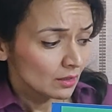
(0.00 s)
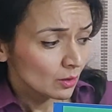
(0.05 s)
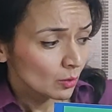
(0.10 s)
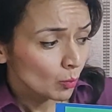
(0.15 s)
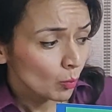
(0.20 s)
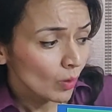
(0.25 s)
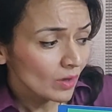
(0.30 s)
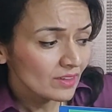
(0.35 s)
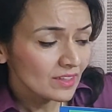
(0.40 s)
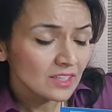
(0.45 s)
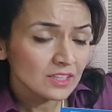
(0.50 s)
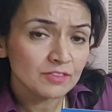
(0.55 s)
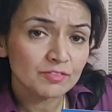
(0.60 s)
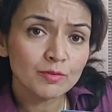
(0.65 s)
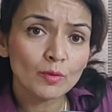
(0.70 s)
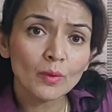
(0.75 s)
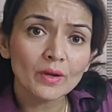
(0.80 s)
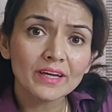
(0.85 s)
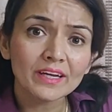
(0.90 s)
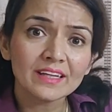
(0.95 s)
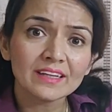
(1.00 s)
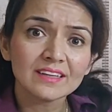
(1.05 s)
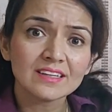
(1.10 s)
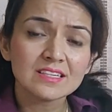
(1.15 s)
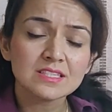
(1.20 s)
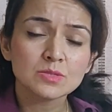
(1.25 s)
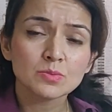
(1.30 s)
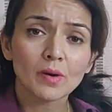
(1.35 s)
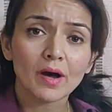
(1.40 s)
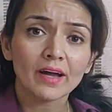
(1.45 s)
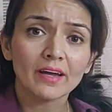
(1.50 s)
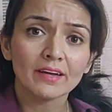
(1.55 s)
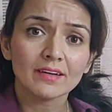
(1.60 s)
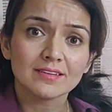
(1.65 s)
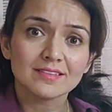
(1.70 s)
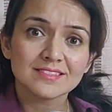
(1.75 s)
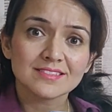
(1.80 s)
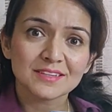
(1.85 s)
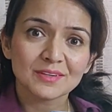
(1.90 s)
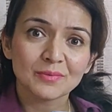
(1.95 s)
What is flowing in these
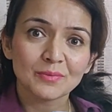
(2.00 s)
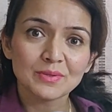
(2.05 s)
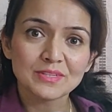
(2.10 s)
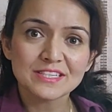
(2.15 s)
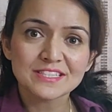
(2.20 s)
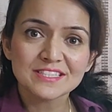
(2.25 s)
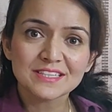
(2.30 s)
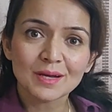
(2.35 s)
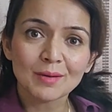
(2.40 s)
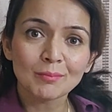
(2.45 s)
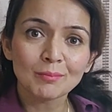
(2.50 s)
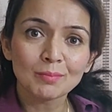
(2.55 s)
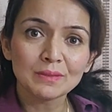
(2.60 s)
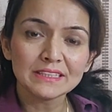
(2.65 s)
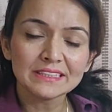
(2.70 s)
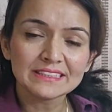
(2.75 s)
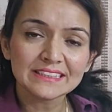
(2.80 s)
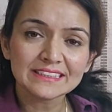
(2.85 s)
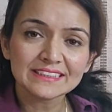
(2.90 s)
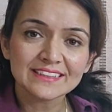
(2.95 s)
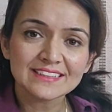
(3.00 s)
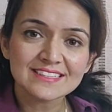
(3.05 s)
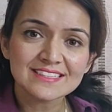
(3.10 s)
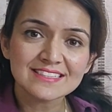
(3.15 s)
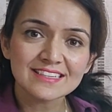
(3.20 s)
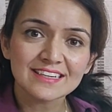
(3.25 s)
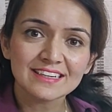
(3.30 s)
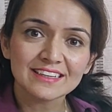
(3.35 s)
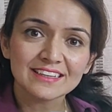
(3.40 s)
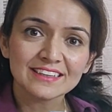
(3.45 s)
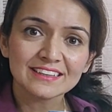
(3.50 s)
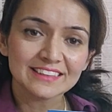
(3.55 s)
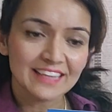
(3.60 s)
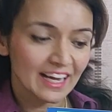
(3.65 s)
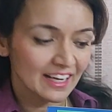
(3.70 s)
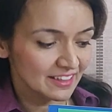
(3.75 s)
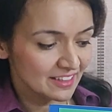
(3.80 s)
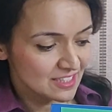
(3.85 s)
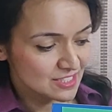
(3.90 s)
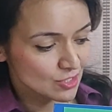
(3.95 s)
wires which is completing the circuit
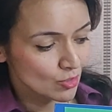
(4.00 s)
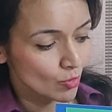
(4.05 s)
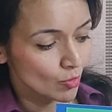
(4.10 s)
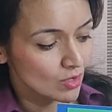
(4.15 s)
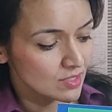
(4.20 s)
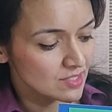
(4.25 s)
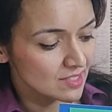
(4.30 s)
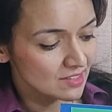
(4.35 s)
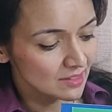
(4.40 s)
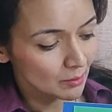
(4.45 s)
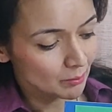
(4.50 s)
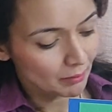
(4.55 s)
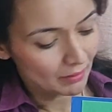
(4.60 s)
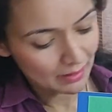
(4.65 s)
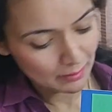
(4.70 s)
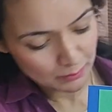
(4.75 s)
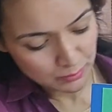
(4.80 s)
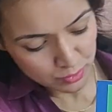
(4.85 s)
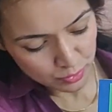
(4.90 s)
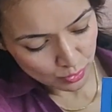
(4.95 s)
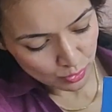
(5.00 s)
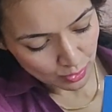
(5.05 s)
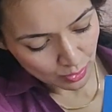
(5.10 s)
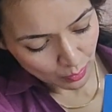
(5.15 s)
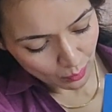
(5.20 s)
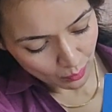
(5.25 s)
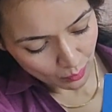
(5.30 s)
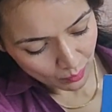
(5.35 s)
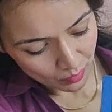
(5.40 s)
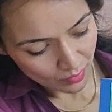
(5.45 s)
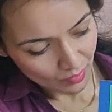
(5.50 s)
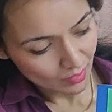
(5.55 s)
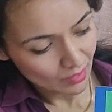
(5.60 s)
and is causing the bulb to glow?